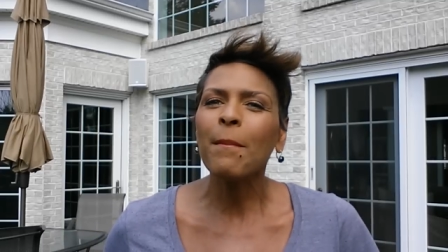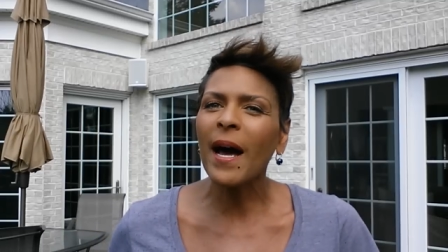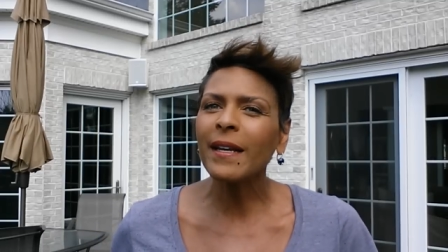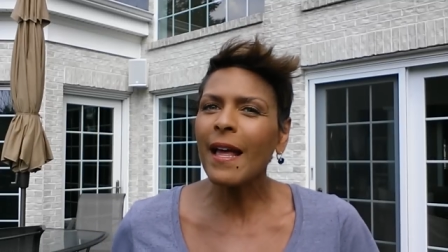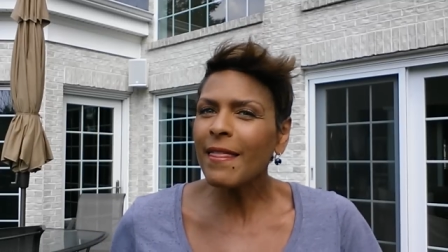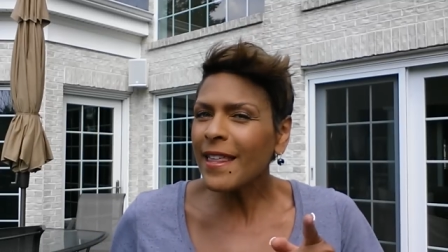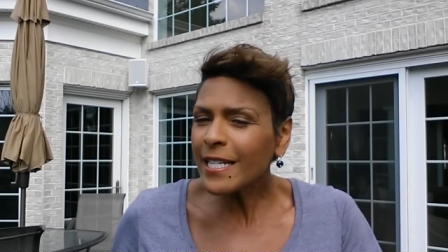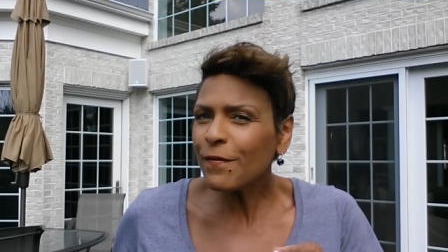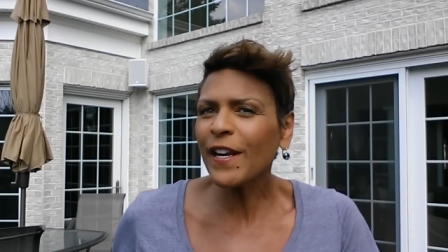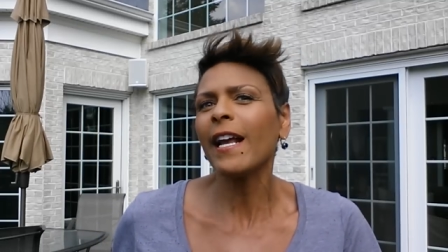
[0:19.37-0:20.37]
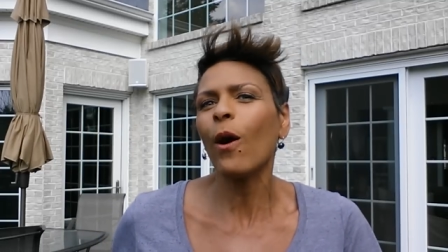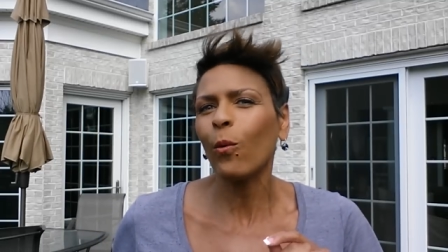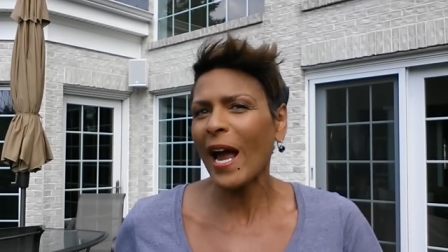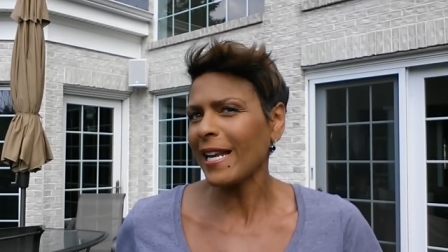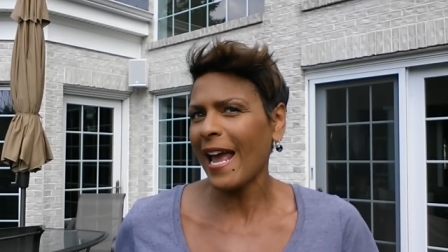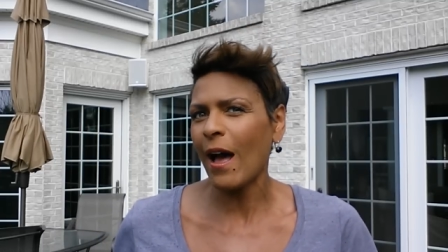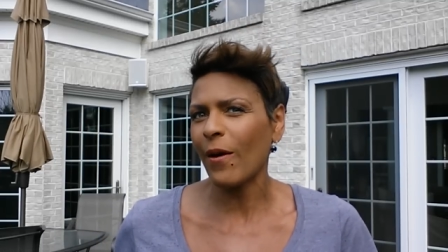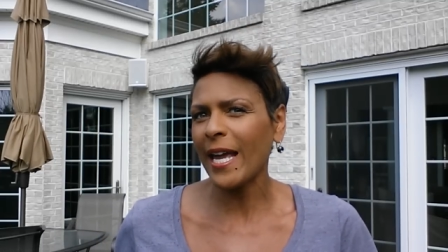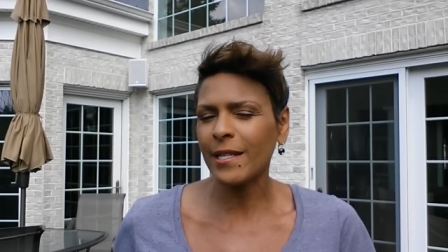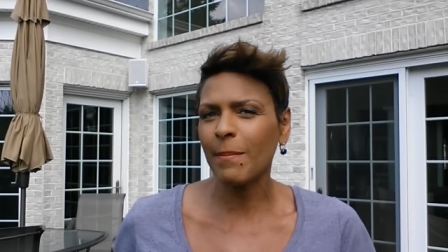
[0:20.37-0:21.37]
But this video right
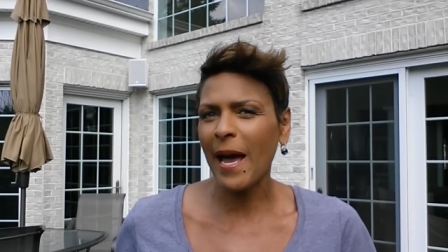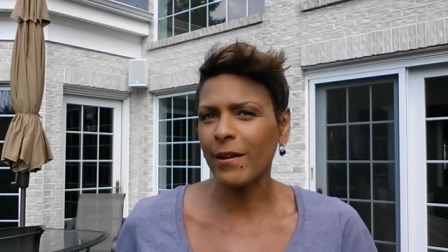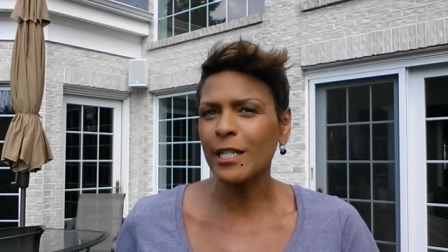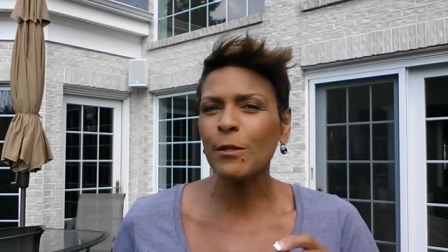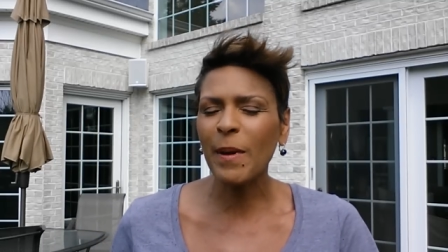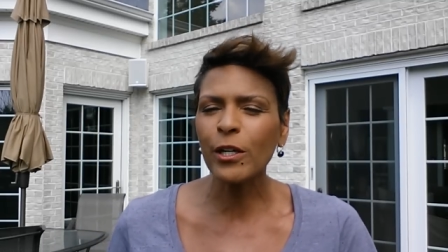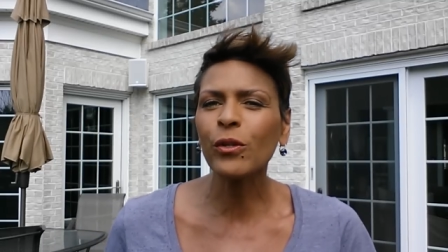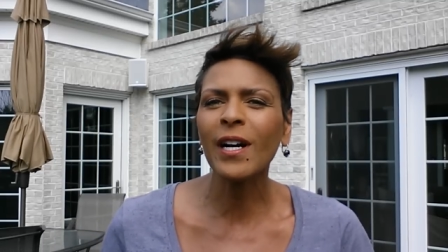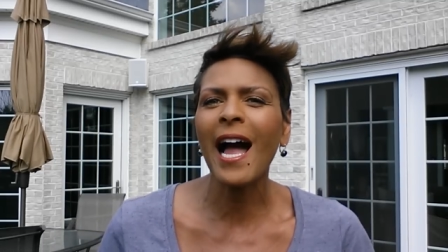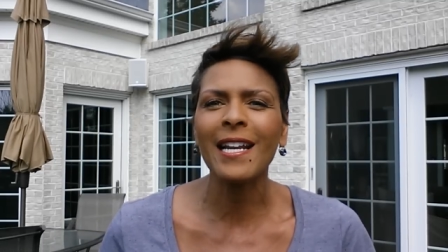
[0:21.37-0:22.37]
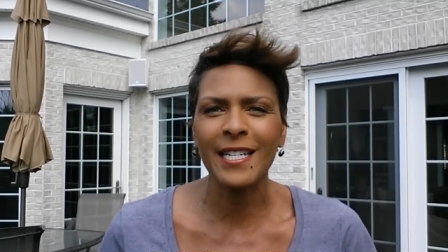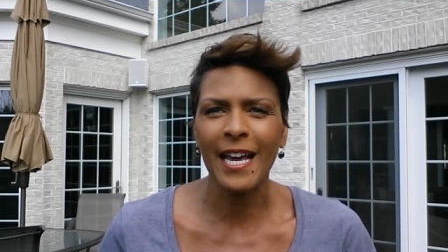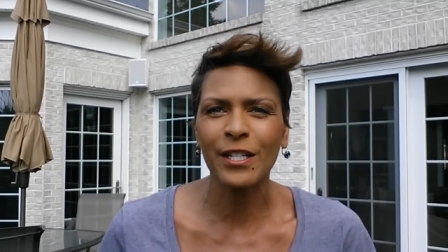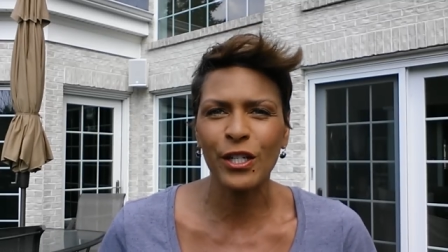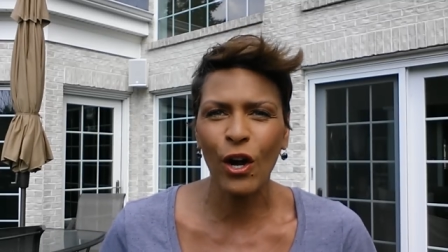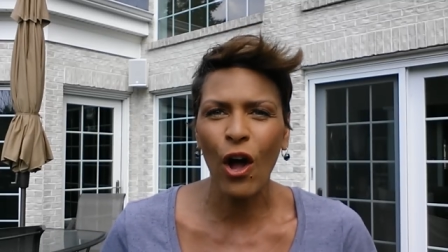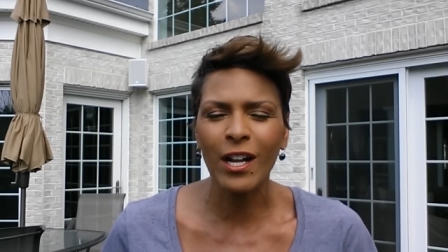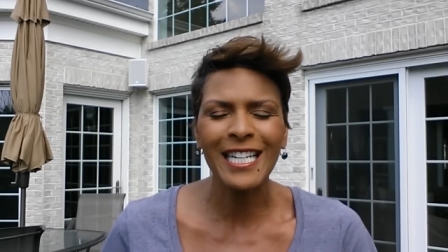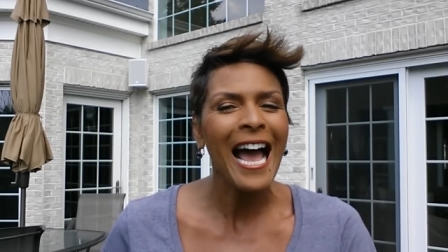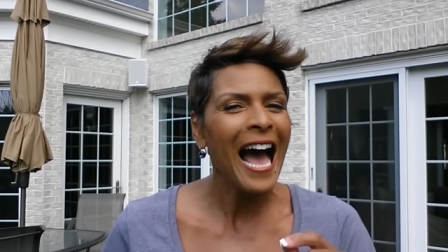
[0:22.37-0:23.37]
now is about a special contest
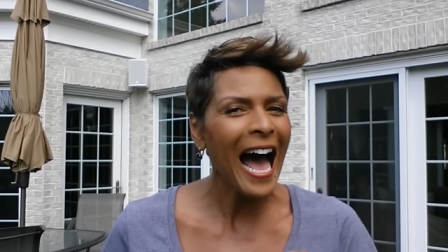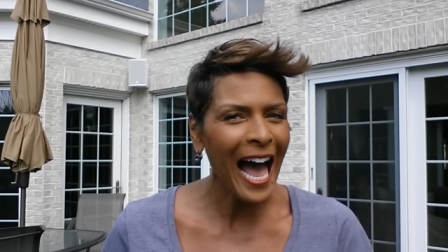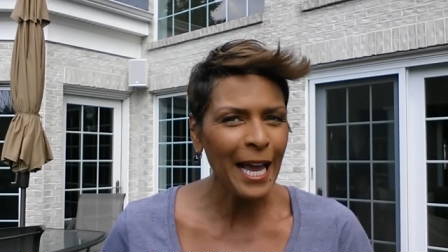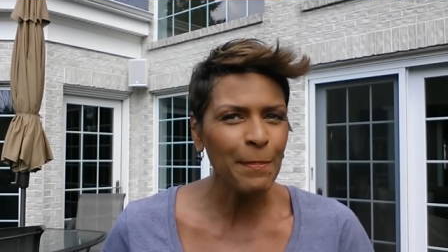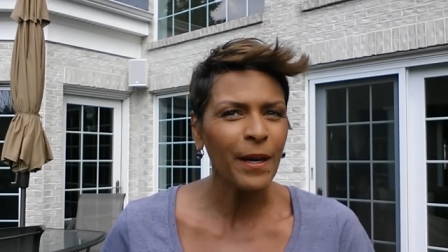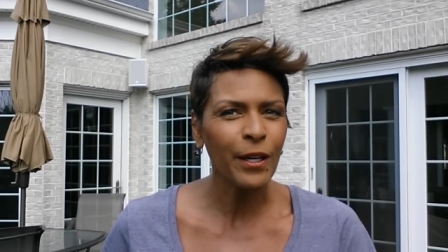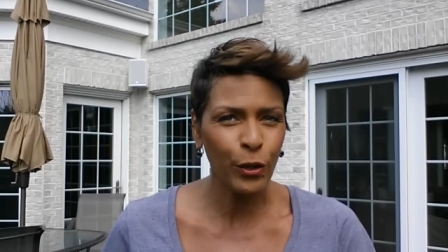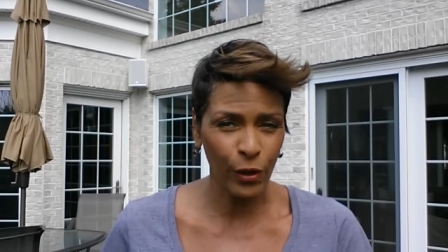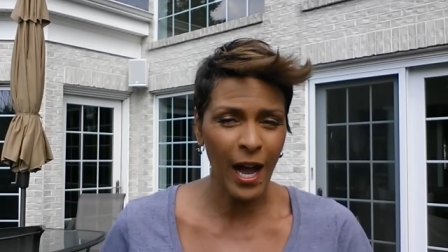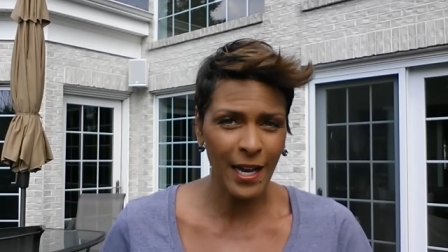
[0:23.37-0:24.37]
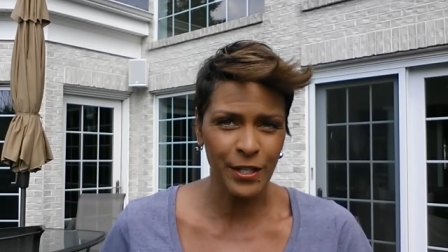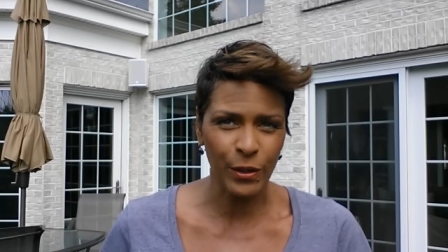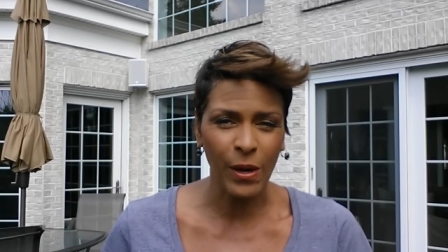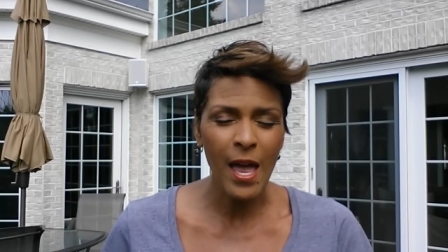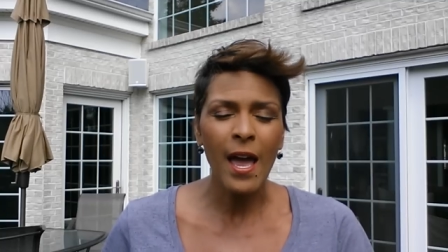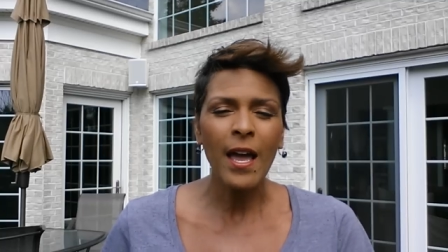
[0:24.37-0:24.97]
called Hype your hustle.